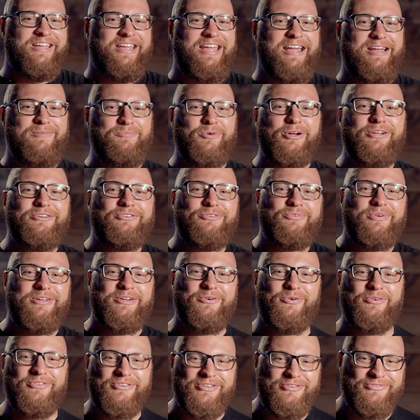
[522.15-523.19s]
camera to
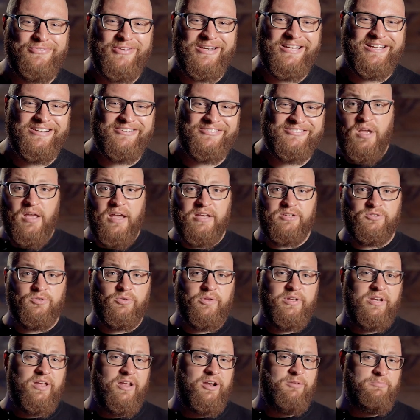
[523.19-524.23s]
record this video. It's
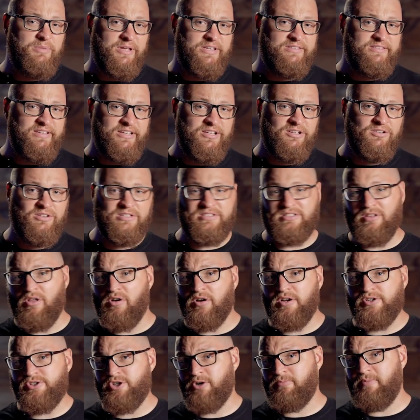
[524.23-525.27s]
really not a big deal as
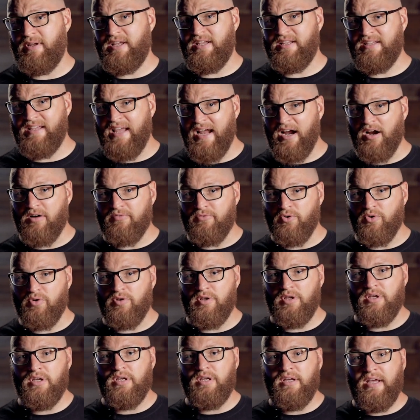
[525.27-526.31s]
long as you're being careful,
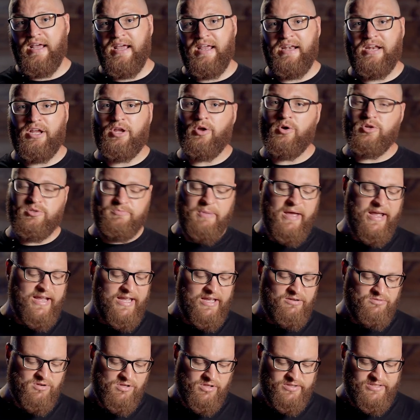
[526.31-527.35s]
and it goes back
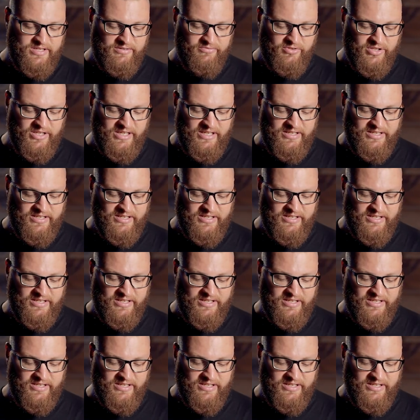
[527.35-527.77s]
in relatively